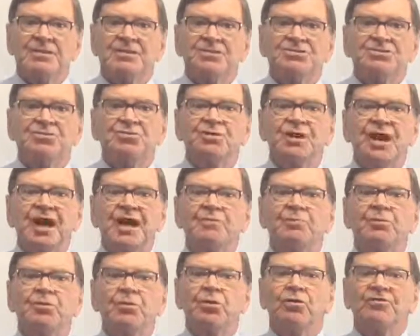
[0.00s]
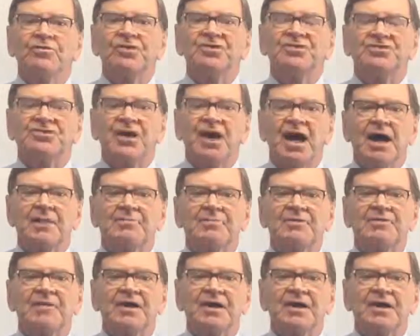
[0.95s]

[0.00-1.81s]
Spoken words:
To enable all this to happen,